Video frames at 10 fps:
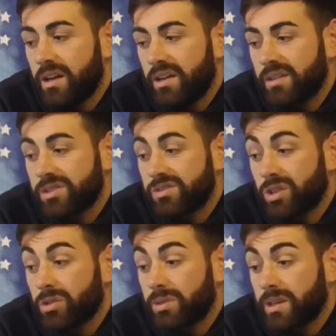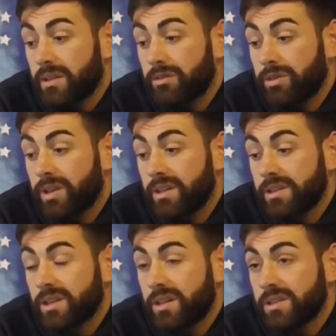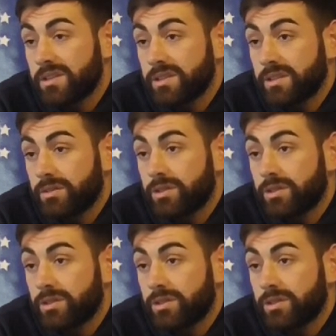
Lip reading: I struggled to get fit at the start of the season,